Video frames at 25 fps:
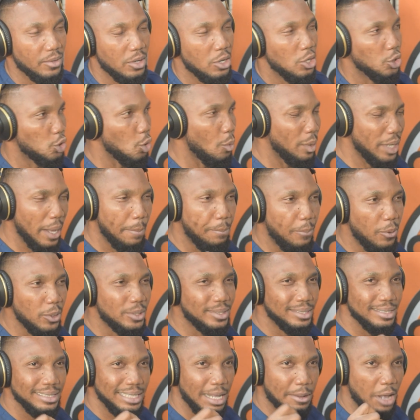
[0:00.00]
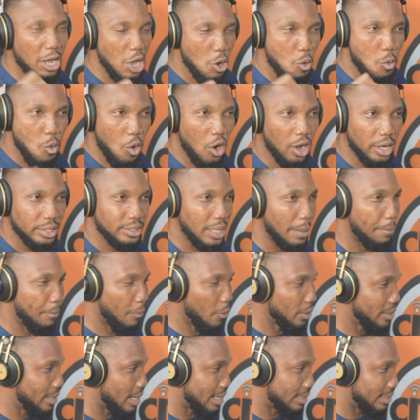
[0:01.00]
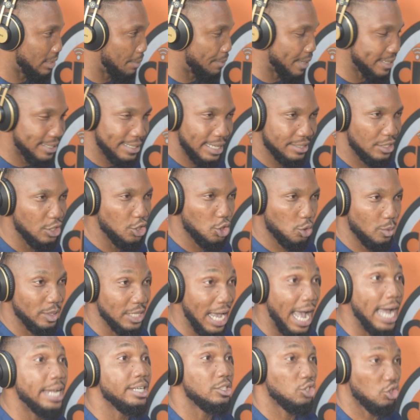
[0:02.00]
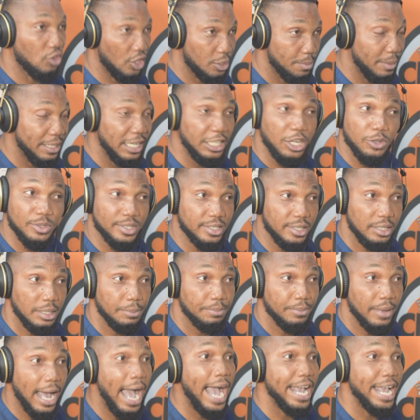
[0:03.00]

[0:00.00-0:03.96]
So when they put the work, they put the sleepless nights into it, and trust me, they don't sleep.